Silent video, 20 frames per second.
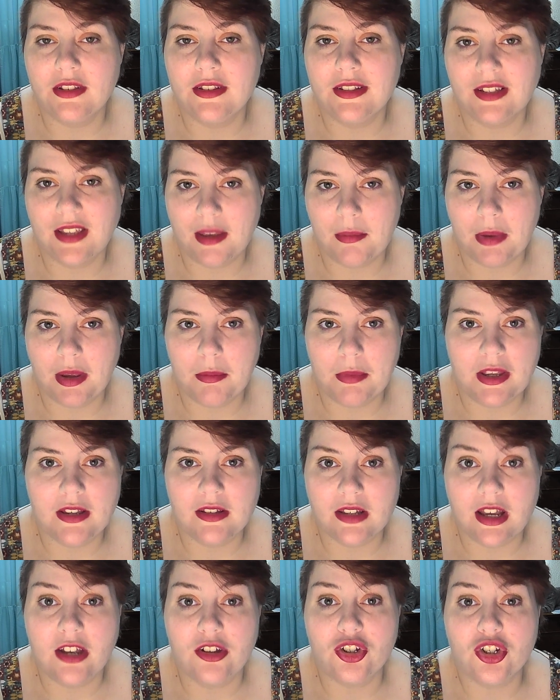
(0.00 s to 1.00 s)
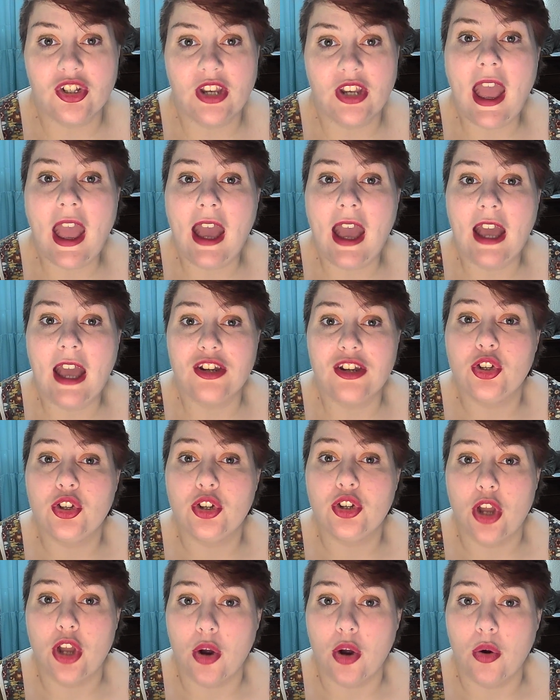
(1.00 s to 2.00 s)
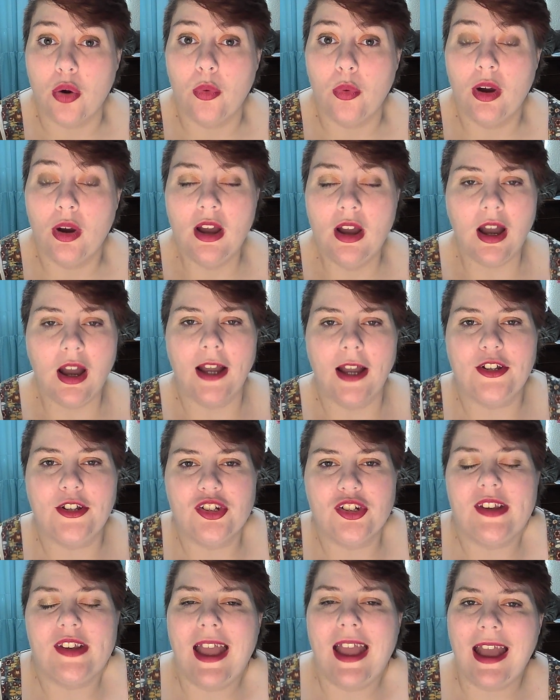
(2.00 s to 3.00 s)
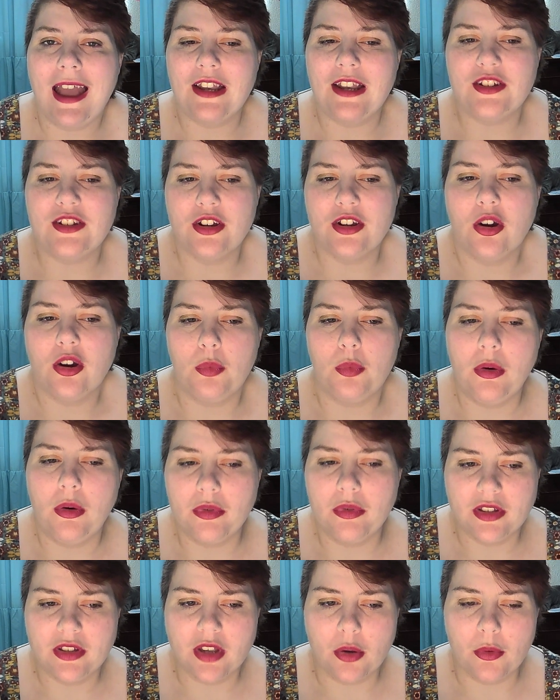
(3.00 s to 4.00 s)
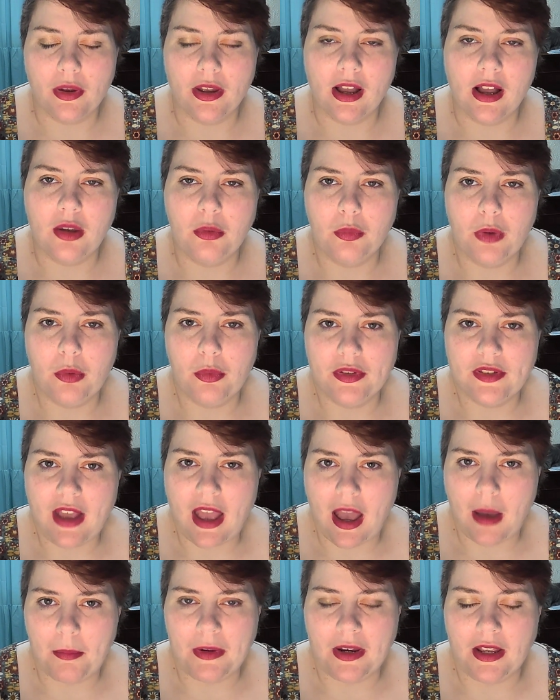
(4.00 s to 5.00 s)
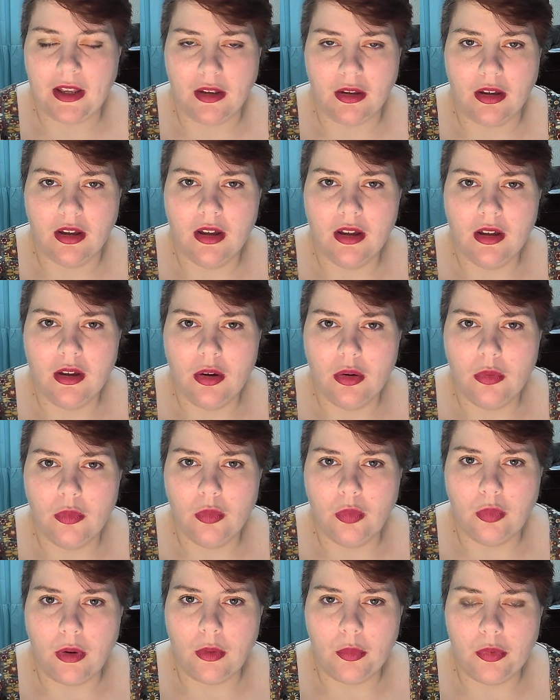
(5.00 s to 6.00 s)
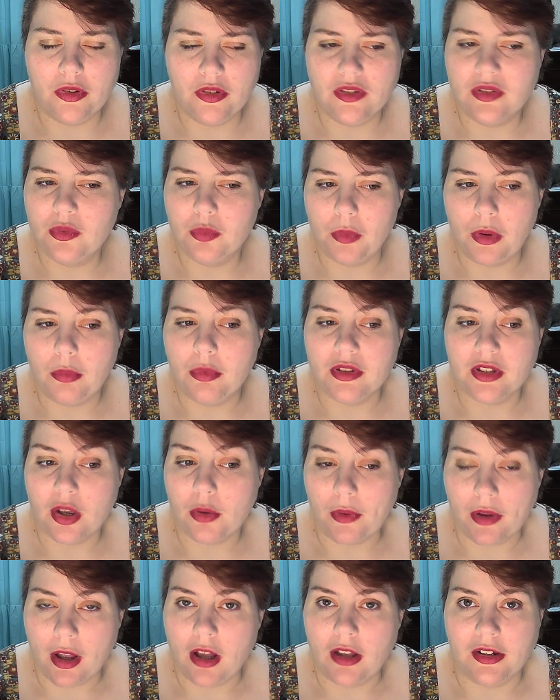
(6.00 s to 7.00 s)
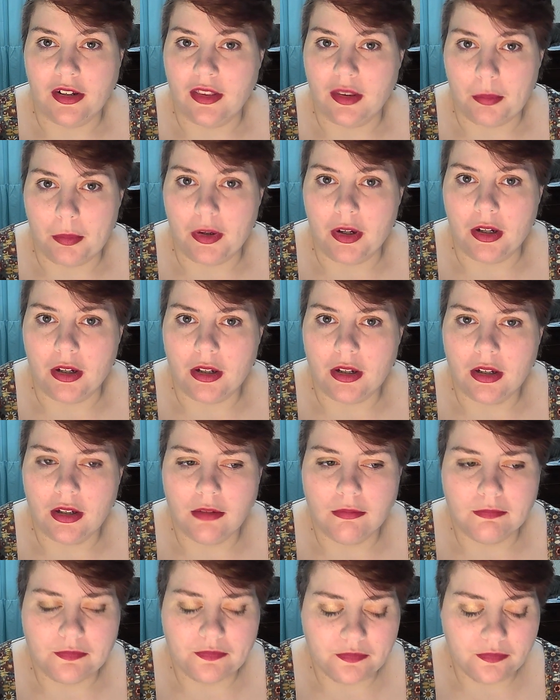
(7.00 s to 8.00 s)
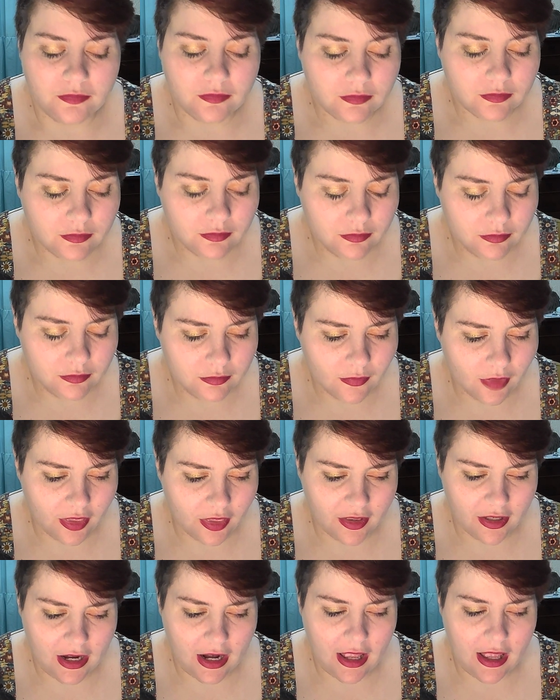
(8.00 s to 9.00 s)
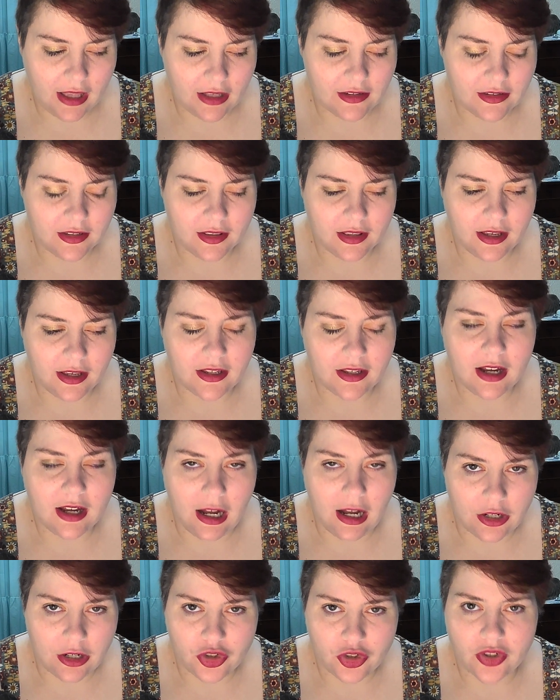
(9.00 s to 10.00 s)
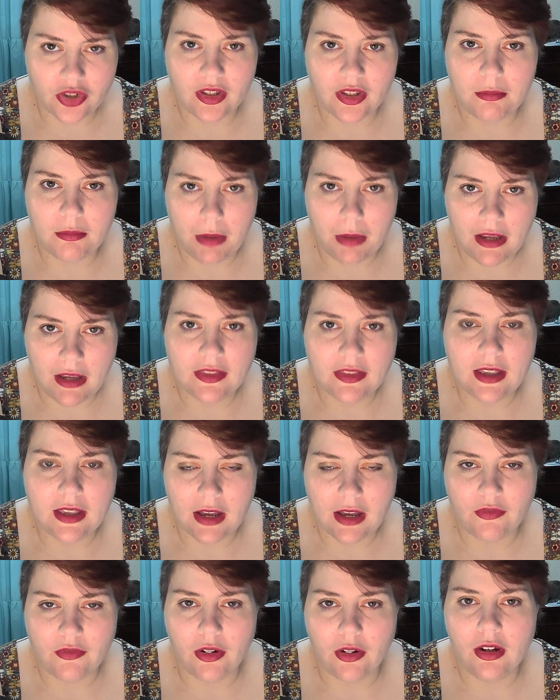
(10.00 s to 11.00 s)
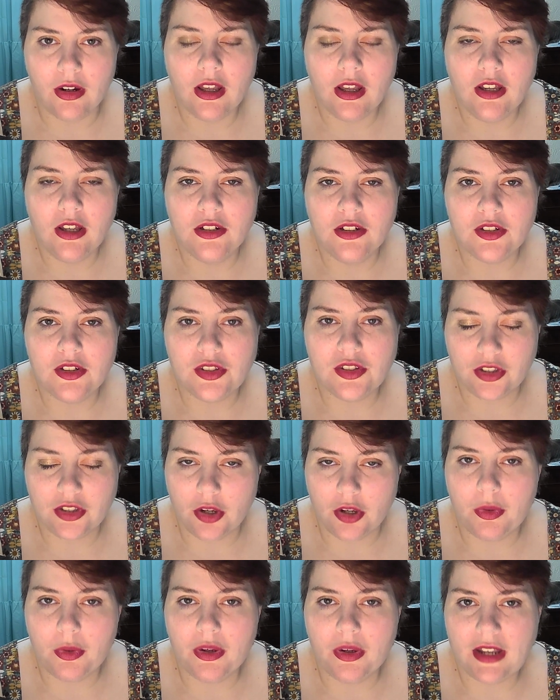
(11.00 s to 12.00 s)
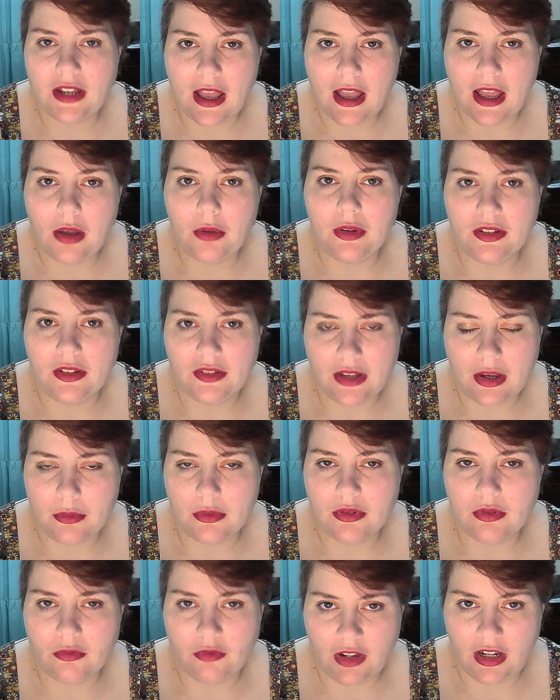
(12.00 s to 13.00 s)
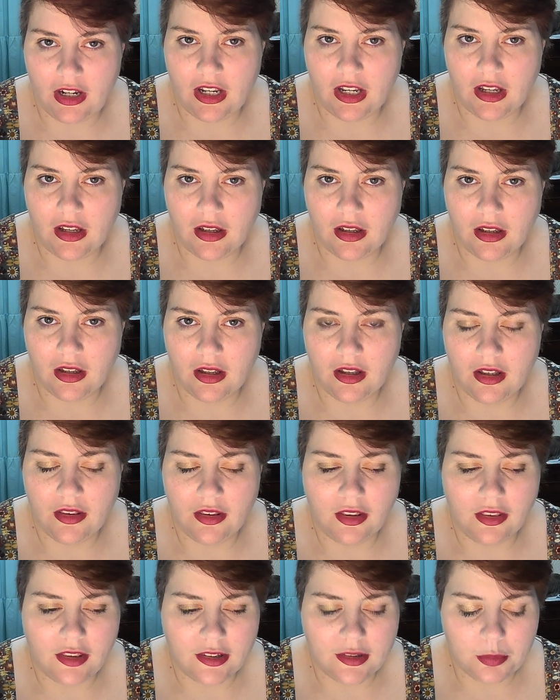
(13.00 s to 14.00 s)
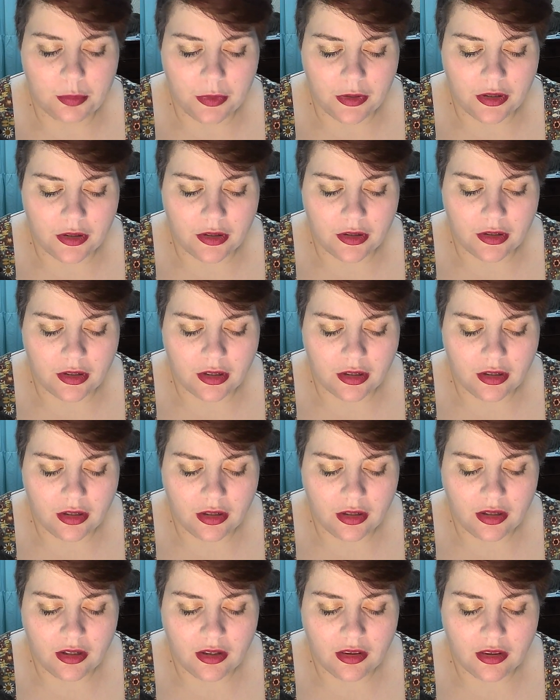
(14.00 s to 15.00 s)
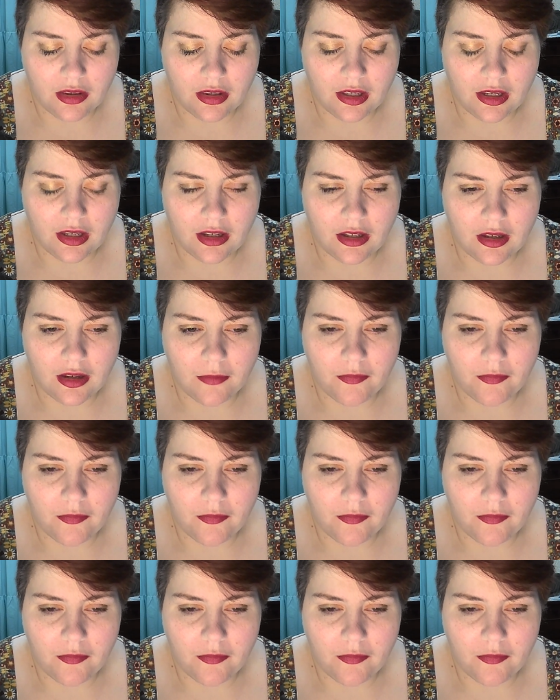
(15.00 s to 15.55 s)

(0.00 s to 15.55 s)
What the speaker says: skimming because I just had to know. I just had to know what was going on, what was happening, what was going on in the book. And then I had to, like, consciously make the effort to slow it down as I was reading. That this book, like,